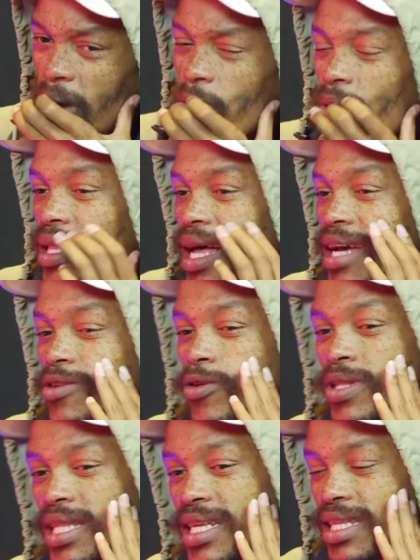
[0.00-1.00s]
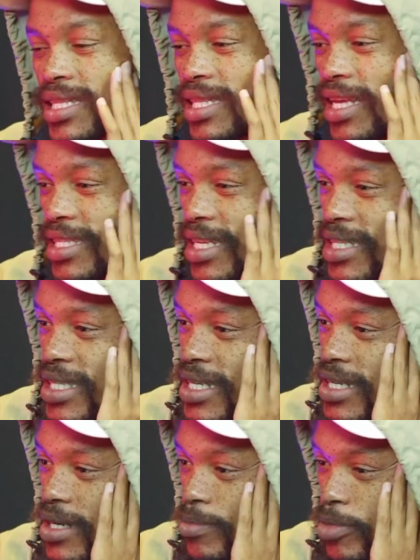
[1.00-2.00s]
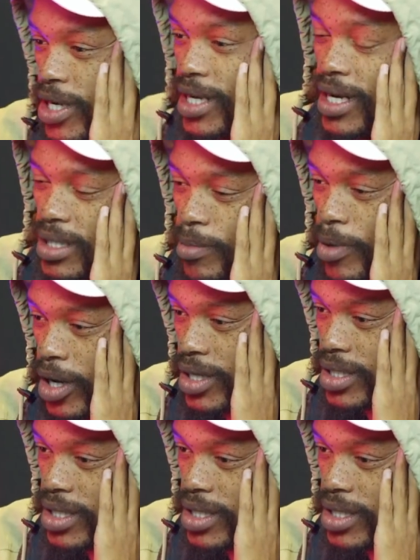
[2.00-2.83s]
Well, I don't think they succeeded in breaking us apart.